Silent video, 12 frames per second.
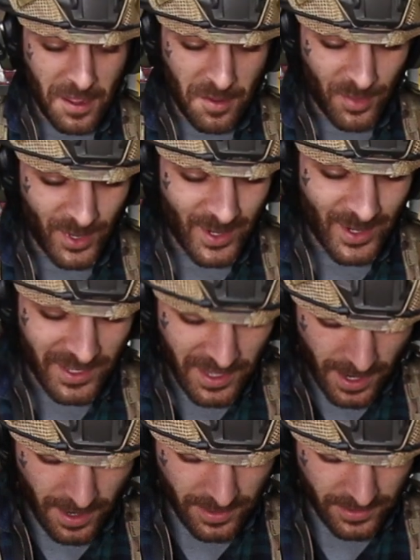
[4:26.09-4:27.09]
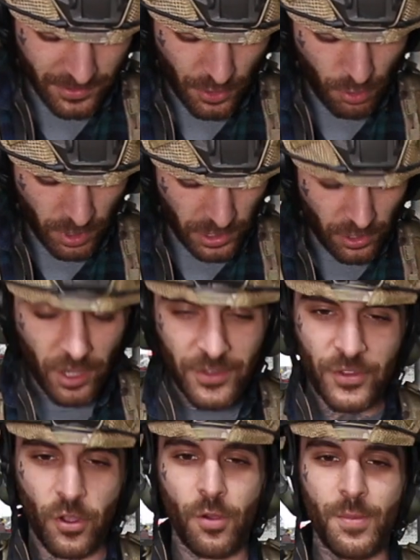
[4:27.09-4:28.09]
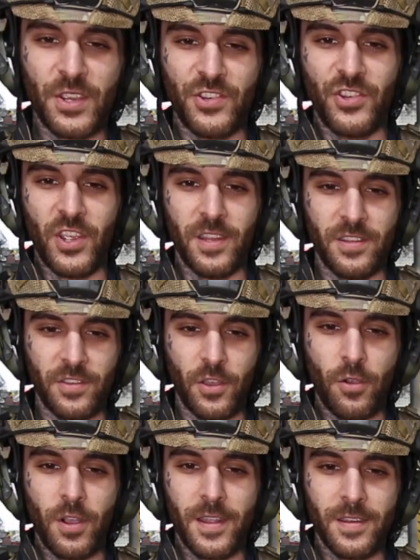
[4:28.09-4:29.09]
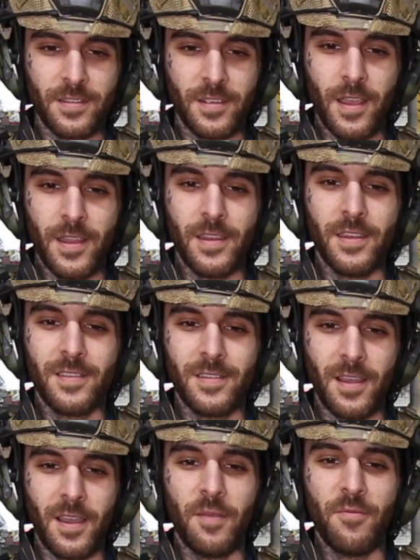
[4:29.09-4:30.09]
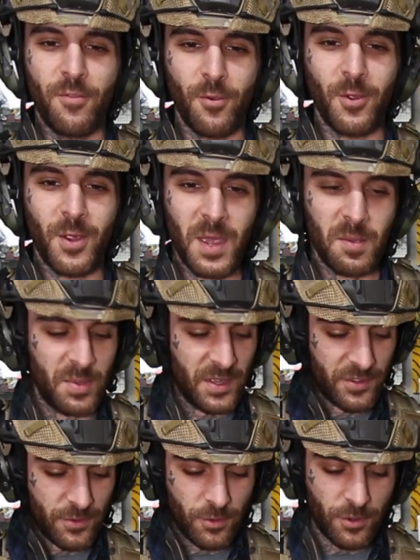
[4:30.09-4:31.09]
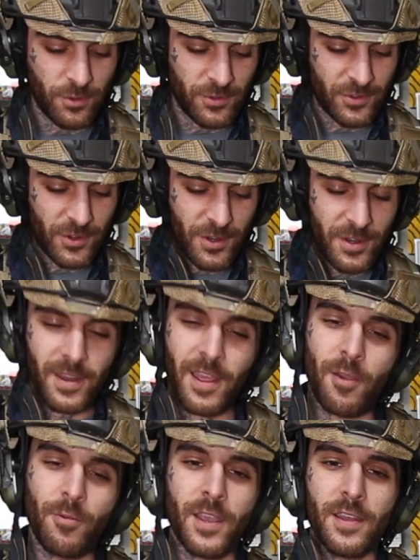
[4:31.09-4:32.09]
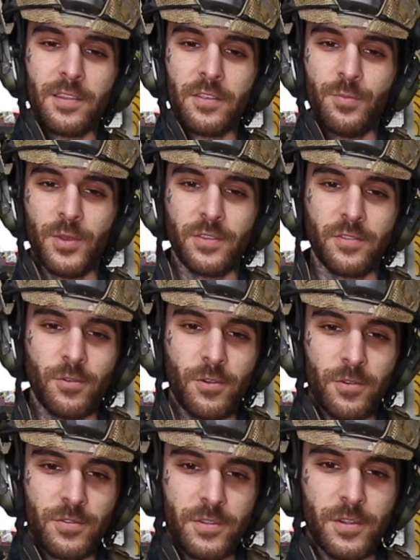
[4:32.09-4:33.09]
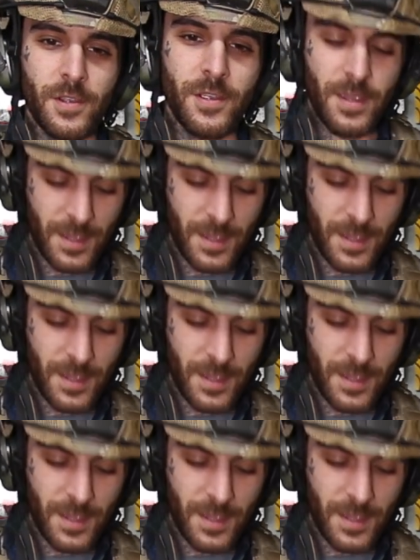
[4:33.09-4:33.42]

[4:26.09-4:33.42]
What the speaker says: But yeah, so I lost all my shit. So I decided it's time for a pistol holster. Now we got this pistol holster.